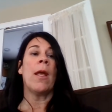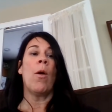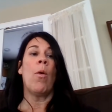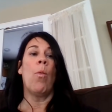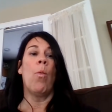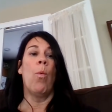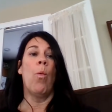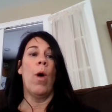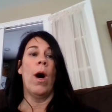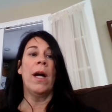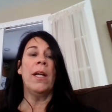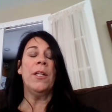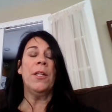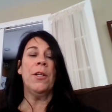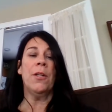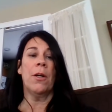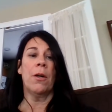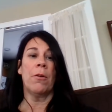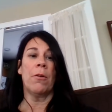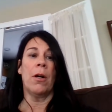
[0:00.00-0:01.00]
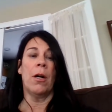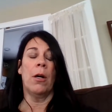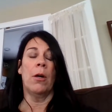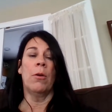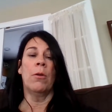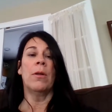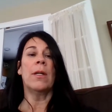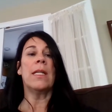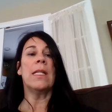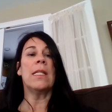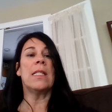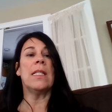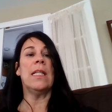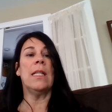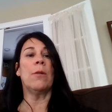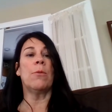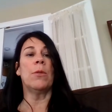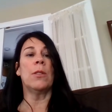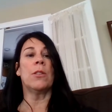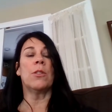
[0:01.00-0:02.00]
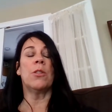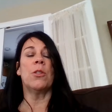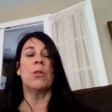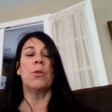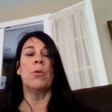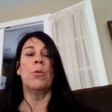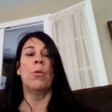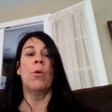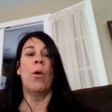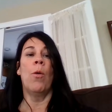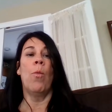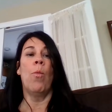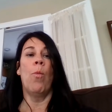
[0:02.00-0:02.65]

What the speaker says: 1 euro is equal to